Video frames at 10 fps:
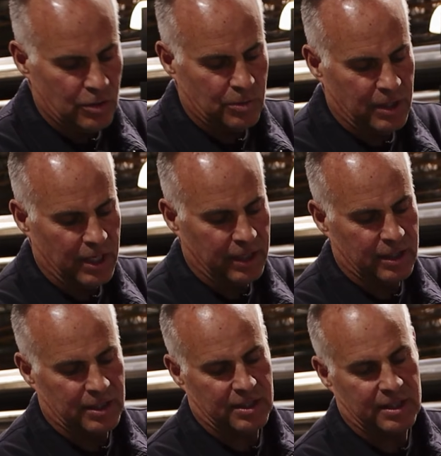is we take
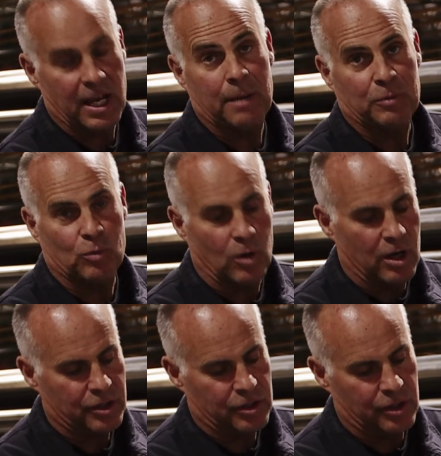the stamped
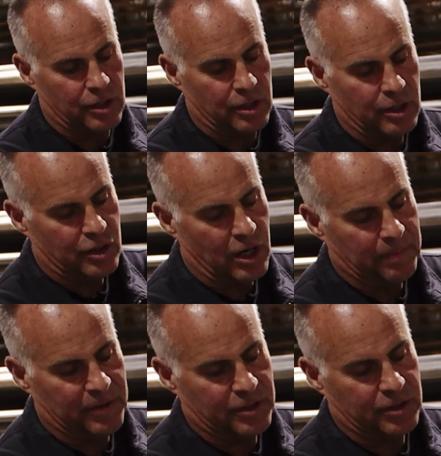washer,
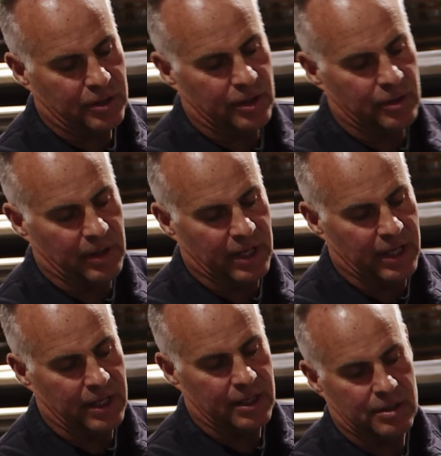drop the screw in
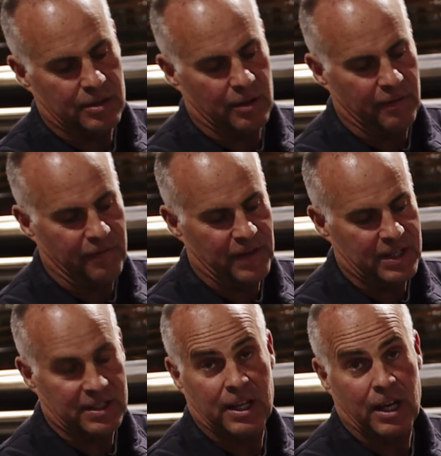it so it fits